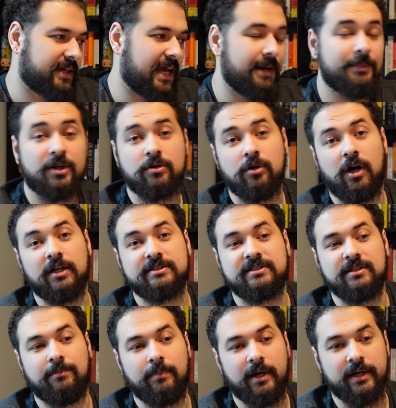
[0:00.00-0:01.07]
came across
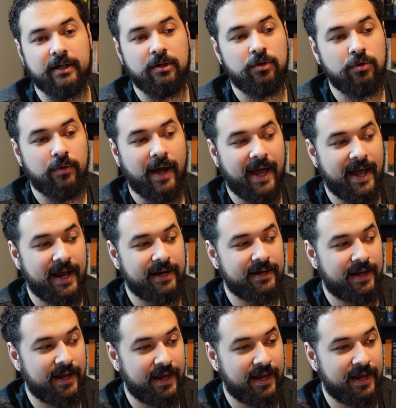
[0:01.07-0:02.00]
somebody who had